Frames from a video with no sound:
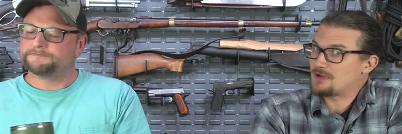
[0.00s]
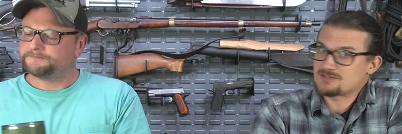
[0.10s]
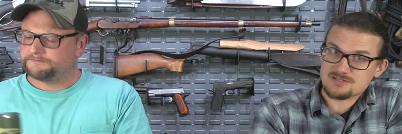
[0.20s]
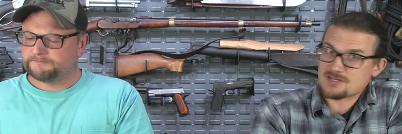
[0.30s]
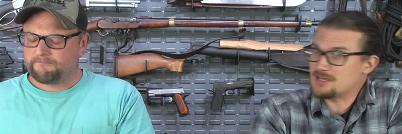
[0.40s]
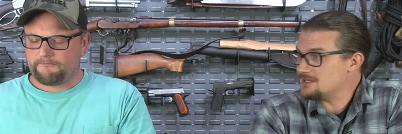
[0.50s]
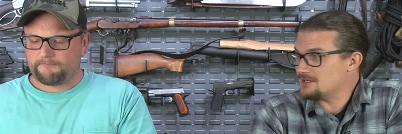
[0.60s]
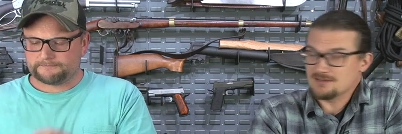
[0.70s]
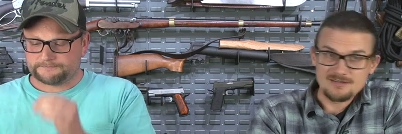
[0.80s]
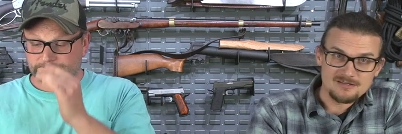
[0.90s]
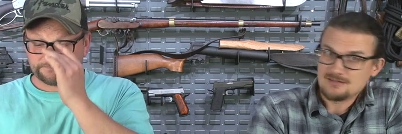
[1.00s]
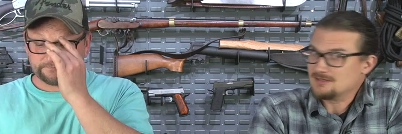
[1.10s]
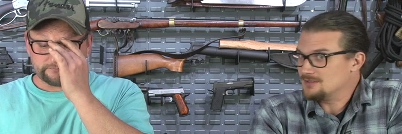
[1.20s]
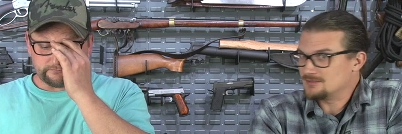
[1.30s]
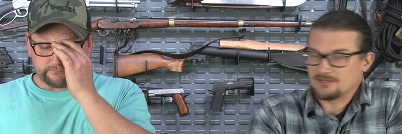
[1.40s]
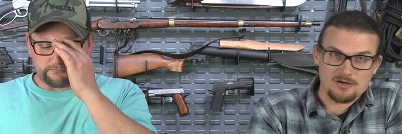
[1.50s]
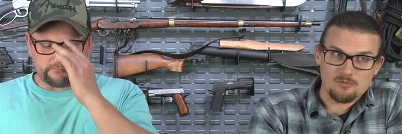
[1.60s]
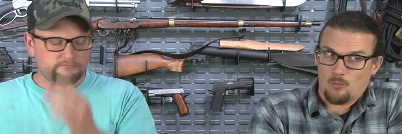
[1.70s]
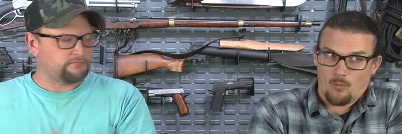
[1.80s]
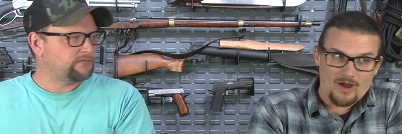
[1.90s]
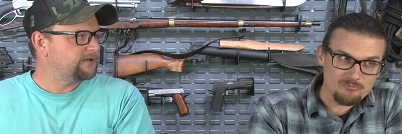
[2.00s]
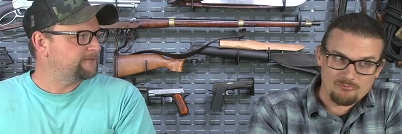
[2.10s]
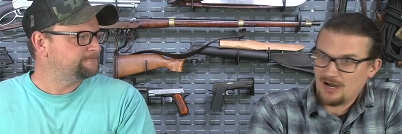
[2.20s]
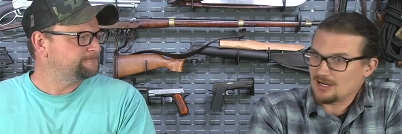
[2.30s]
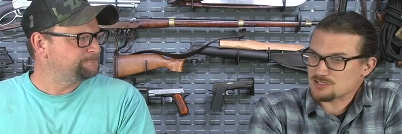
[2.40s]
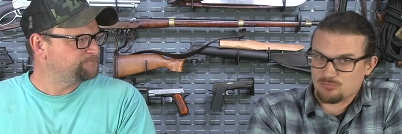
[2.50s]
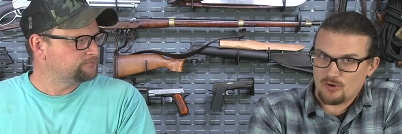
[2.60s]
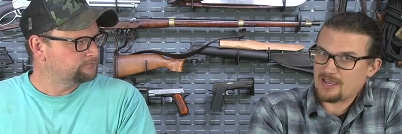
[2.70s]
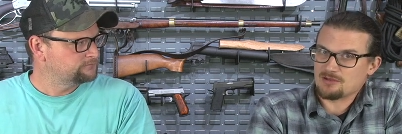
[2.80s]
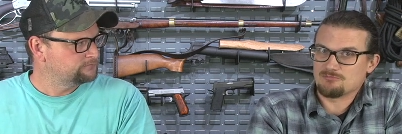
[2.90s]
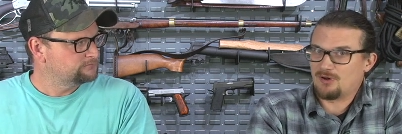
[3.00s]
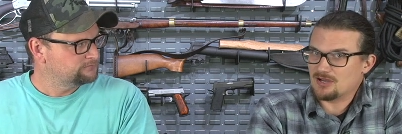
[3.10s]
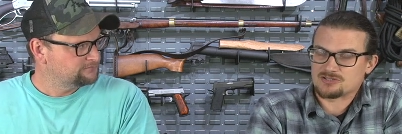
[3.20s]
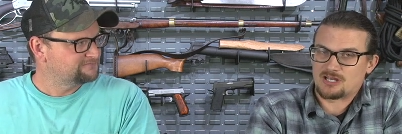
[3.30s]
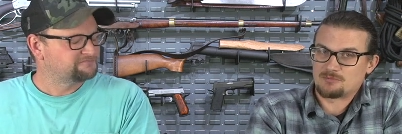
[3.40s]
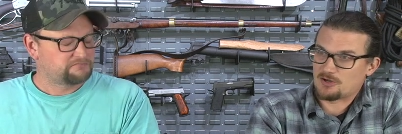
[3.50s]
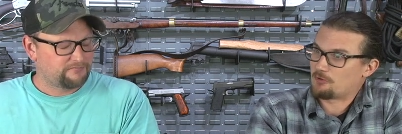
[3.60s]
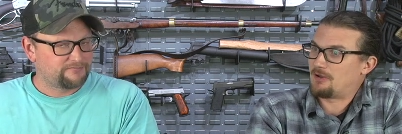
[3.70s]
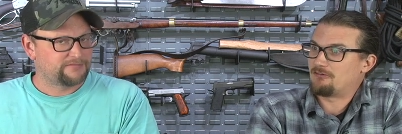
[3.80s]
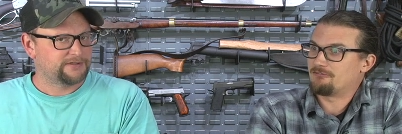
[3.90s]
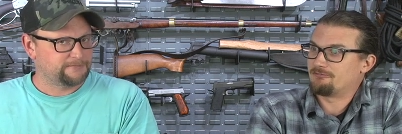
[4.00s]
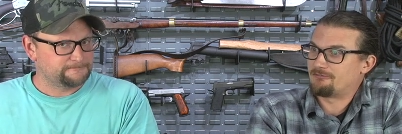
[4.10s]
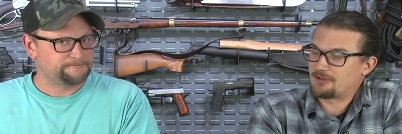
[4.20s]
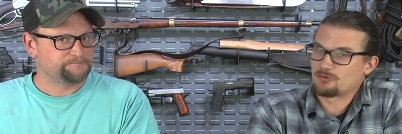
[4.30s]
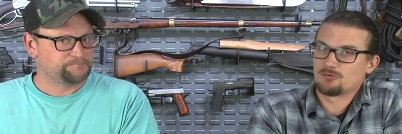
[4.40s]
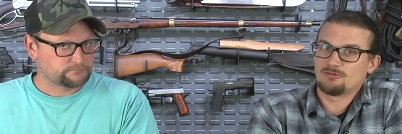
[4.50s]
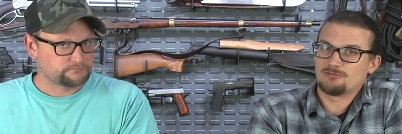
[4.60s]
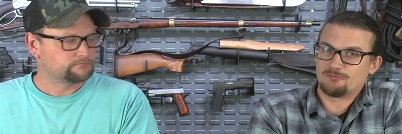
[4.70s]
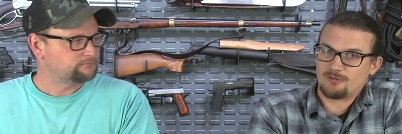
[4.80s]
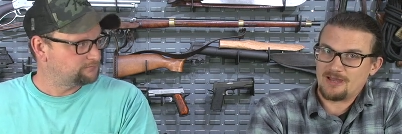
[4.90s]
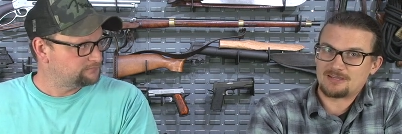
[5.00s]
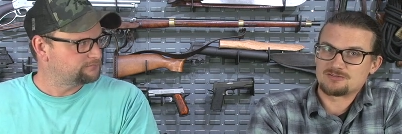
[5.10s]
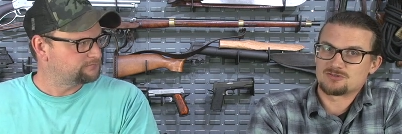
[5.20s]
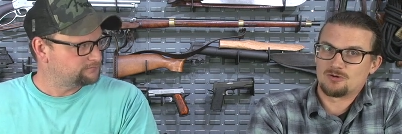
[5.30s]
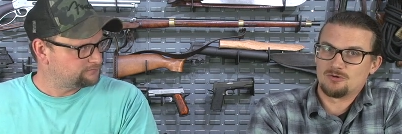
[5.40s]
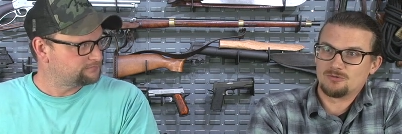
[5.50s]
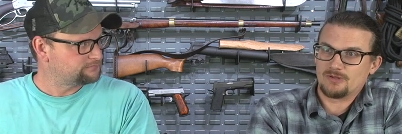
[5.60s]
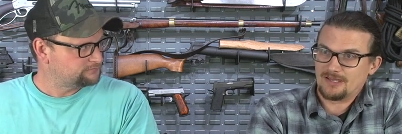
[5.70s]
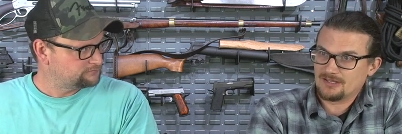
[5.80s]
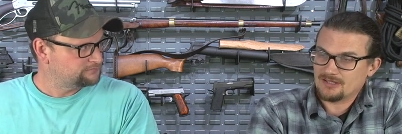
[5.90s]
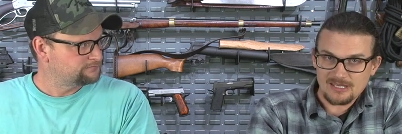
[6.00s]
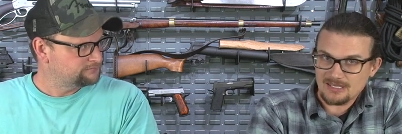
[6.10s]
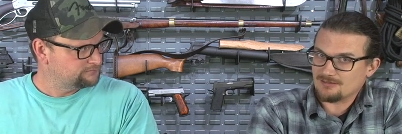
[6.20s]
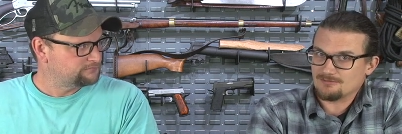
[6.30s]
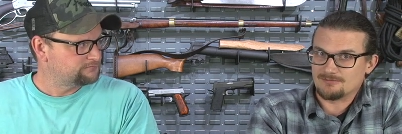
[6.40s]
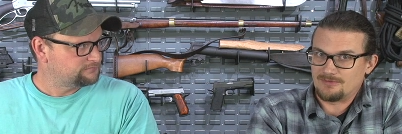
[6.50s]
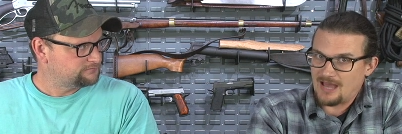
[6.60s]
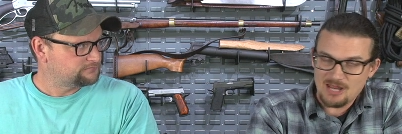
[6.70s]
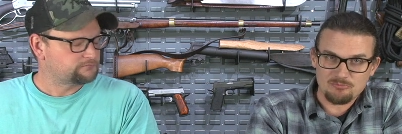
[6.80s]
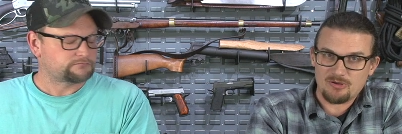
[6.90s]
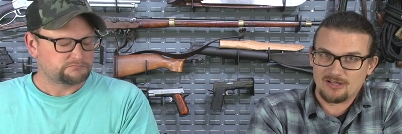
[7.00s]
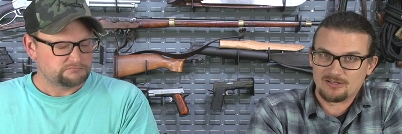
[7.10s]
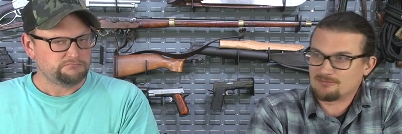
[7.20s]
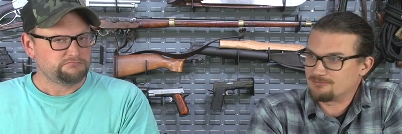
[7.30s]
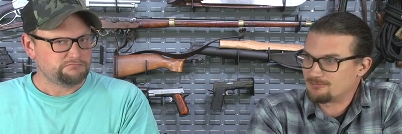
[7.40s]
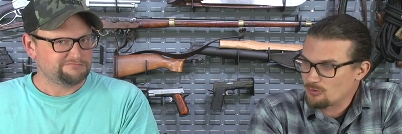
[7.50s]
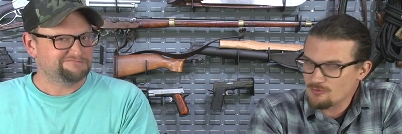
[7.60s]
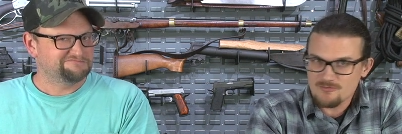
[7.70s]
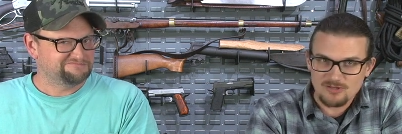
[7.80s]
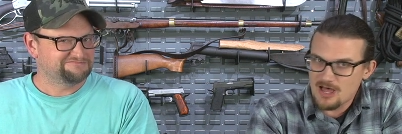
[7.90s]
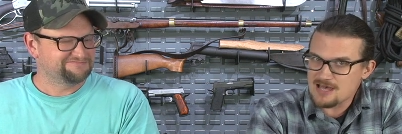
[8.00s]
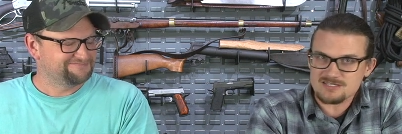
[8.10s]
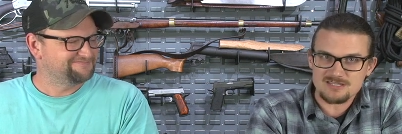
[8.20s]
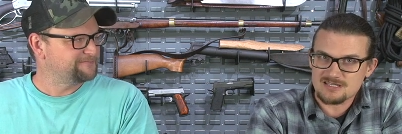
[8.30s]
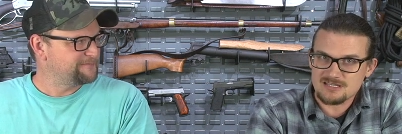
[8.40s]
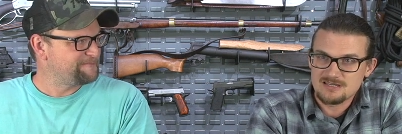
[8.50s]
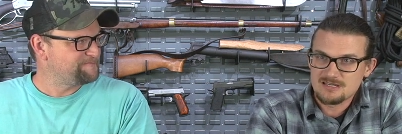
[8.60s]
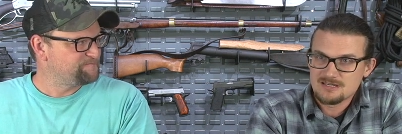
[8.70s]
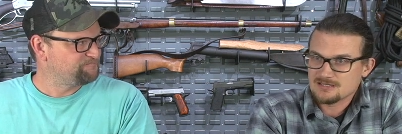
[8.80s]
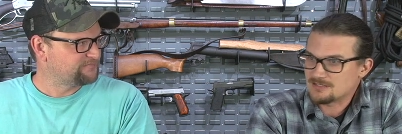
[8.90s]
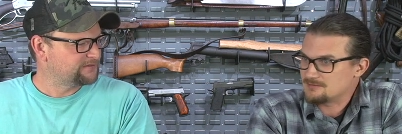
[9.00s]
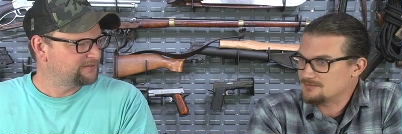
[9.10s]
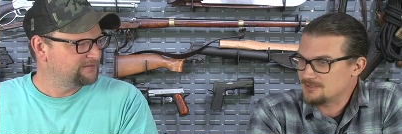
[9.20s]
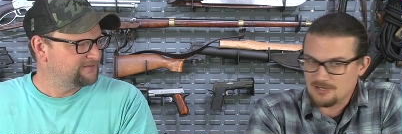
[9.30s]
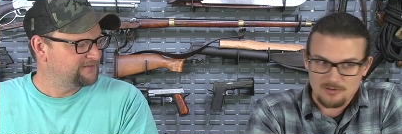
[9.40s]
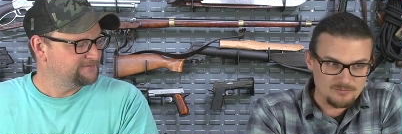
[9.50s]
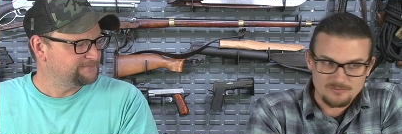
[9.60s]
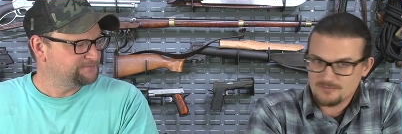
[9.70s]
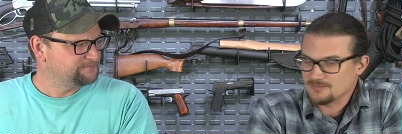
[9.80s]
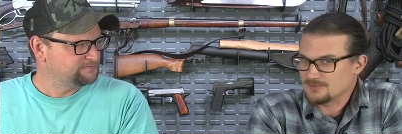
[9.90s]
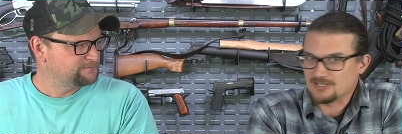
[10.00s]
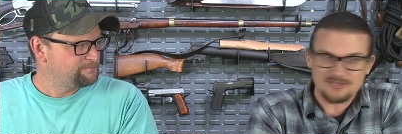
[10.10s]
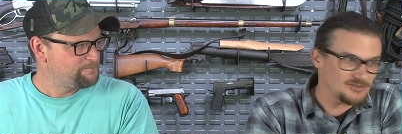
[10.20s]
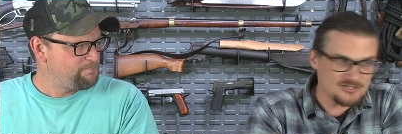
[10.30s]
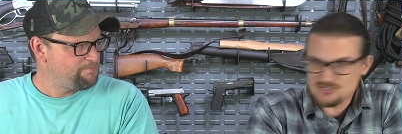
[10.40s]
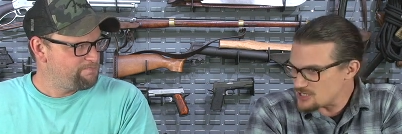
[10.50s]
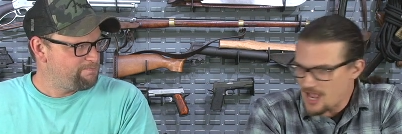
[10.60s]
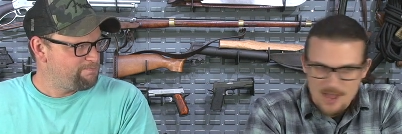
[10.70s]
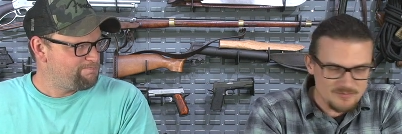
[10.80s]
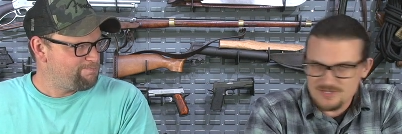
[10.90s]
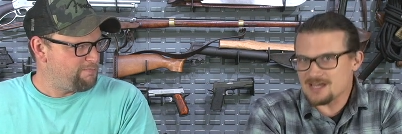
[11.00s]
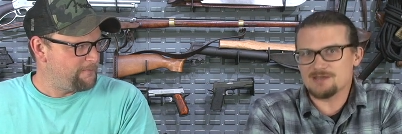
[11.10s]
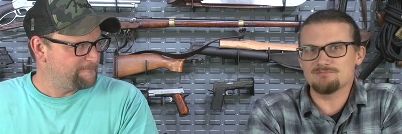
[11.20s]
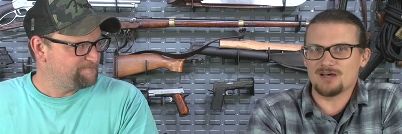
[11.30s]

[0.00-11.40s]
Speaker 1: about just any you know, white box brand buckshot. I'm talking about Federal FliteControl LE, nine pellet, full velocity, you know, get the job done